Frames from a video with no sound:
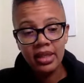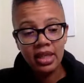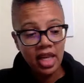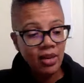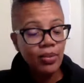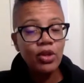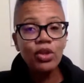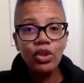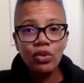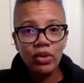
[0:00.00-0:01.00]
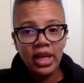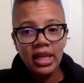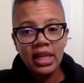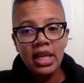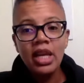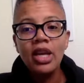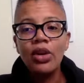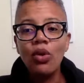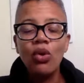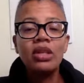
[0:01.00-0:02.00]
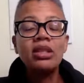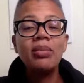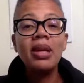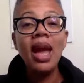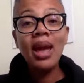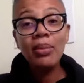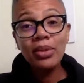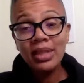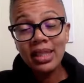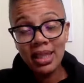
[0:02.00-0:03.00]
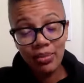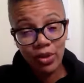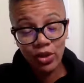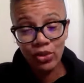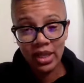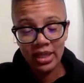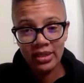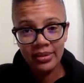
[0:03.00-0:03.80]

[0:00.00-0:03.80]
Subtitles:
Keep doing in order to be able to keep doing.